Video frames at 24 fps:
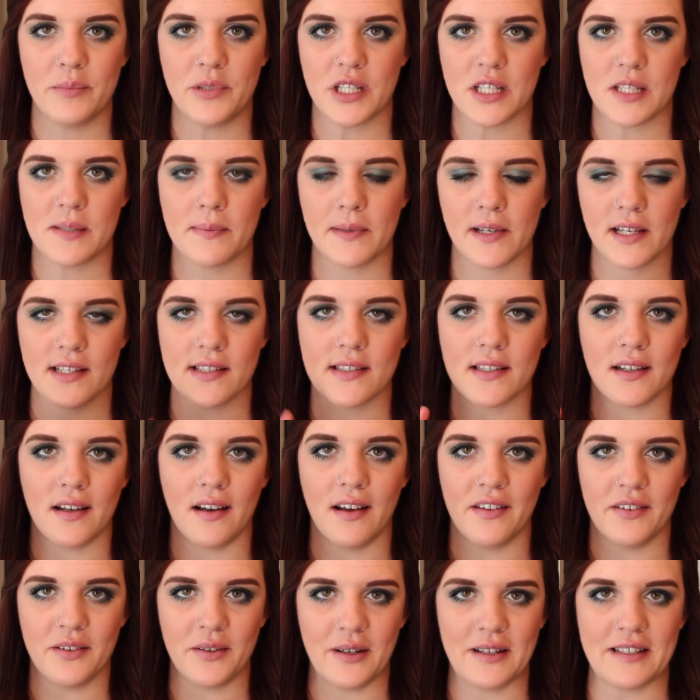just because
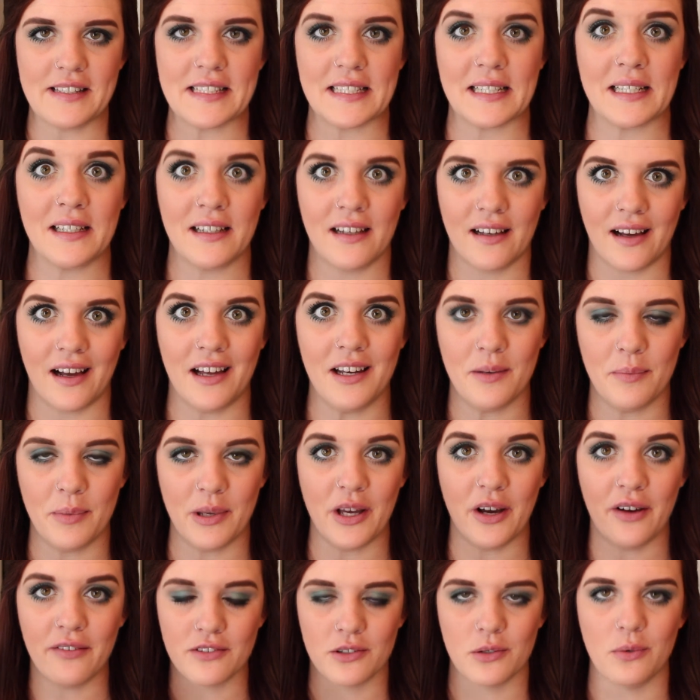otherwise it can kind of
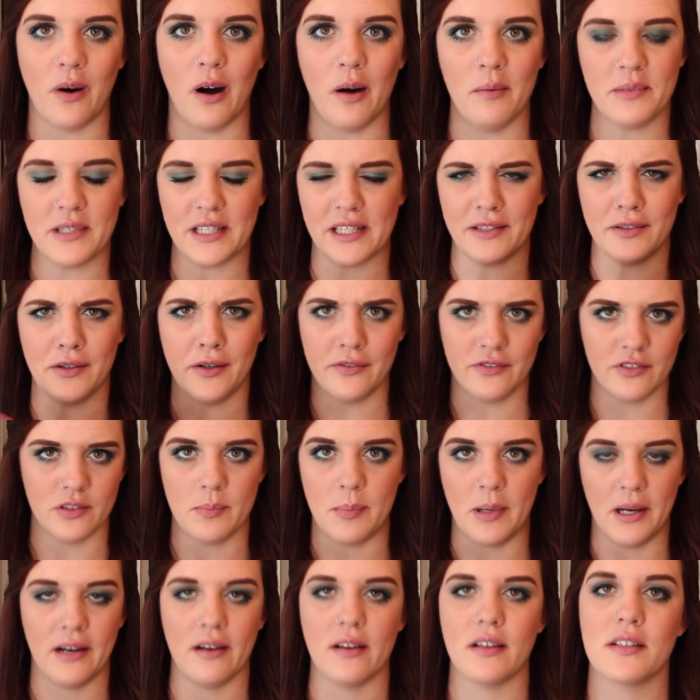be overwhelming and
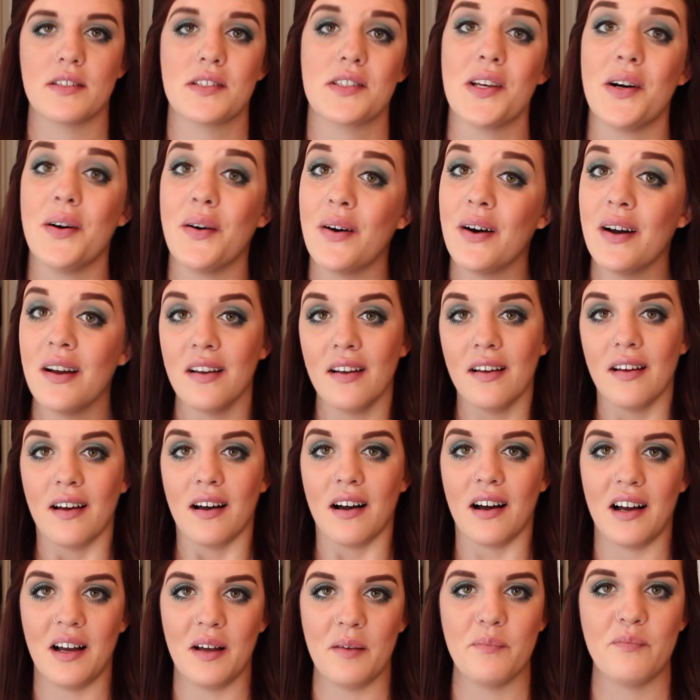overbearing. So
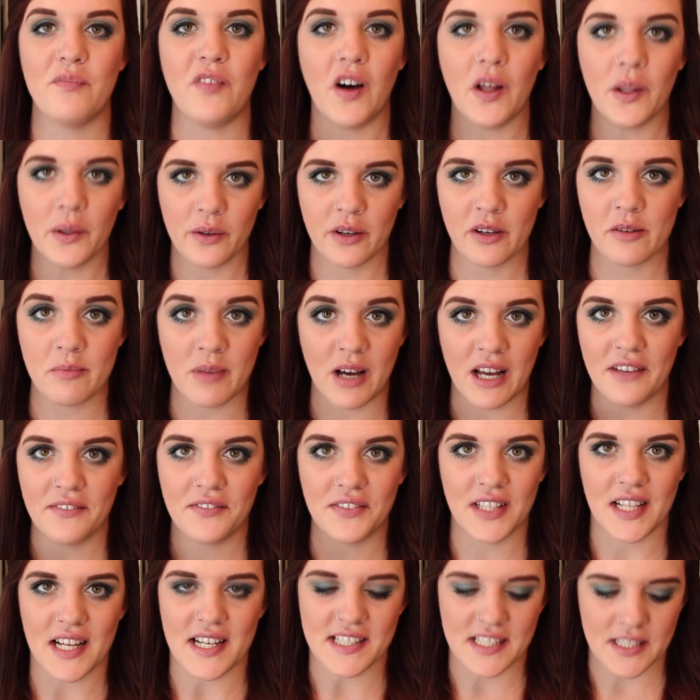I'm following my
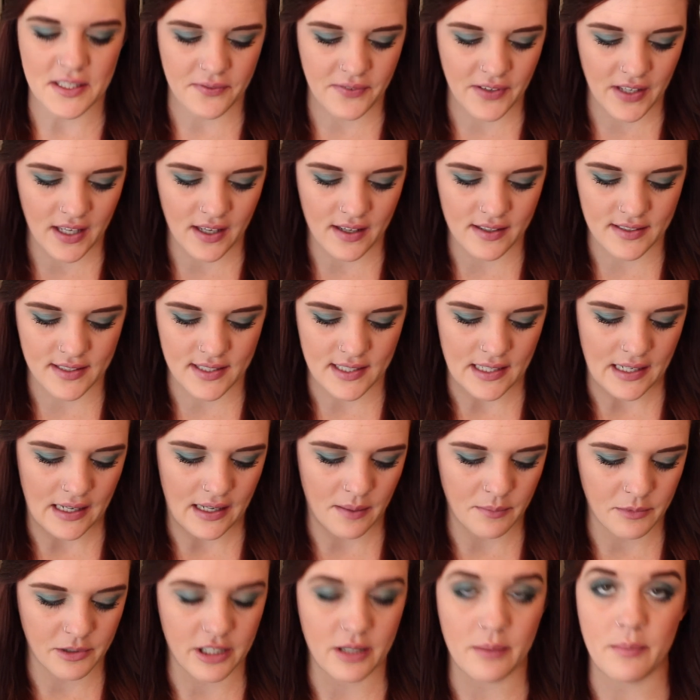philosophy, and today
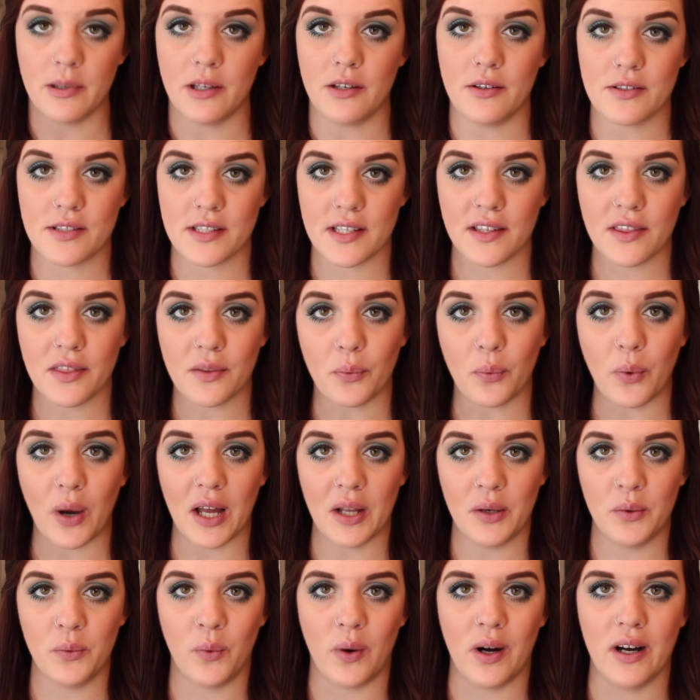I'm going to be using the Wet
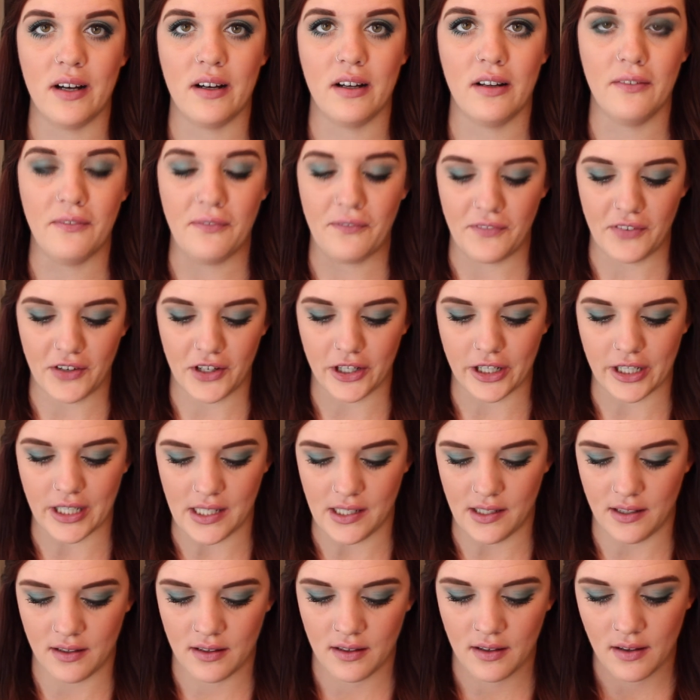n Wild
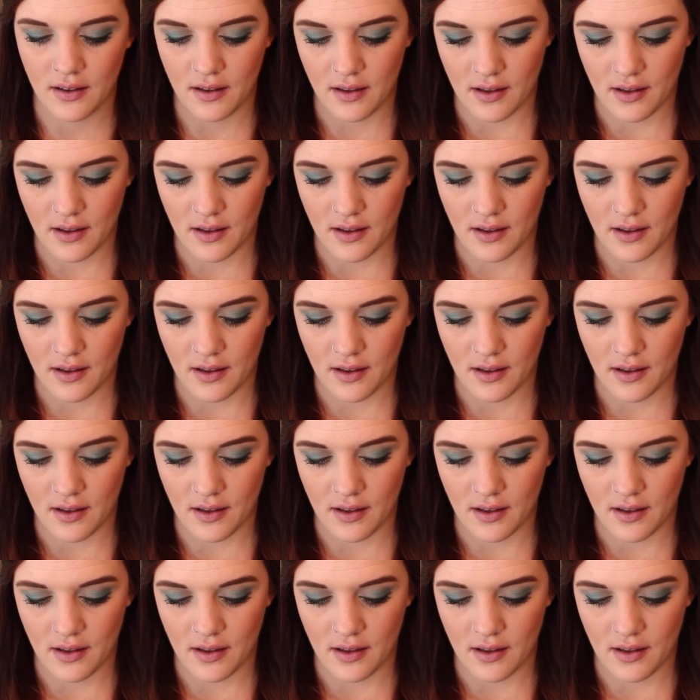Fergie.